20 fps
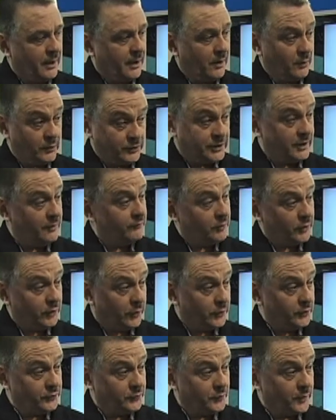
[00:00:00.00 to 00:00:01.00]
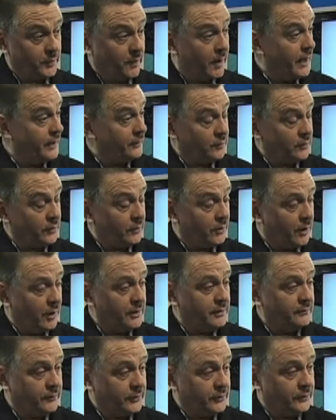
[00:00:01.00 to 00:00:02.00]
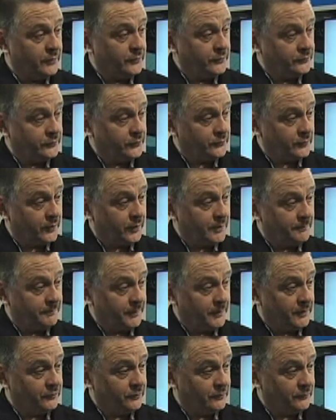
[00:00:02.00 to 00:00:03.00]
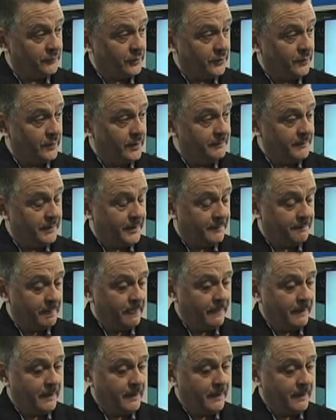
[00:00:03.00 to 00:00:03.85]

whichever hose we want or all of the hoses on a piece of equipment.